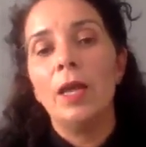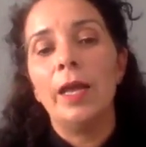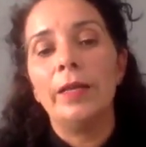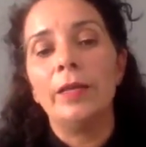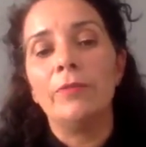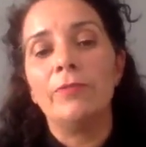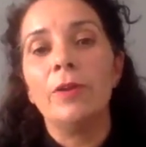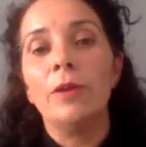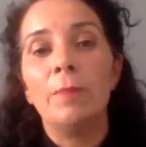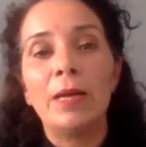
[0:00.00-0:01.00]
And if
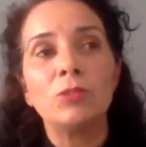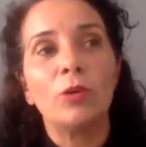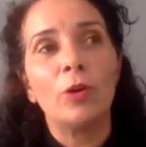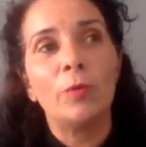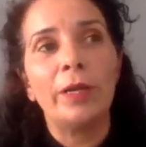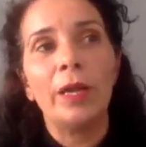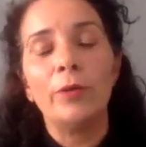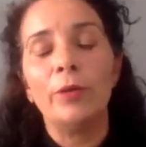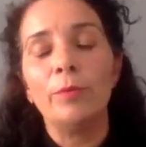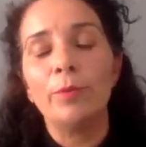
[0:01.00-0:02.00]
my daughter went
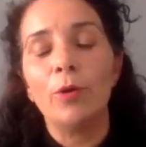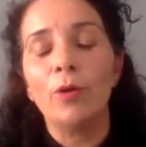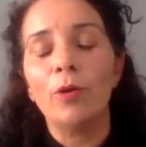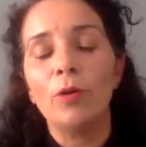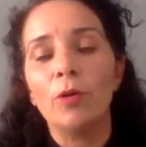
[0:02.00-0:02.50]
out and bought,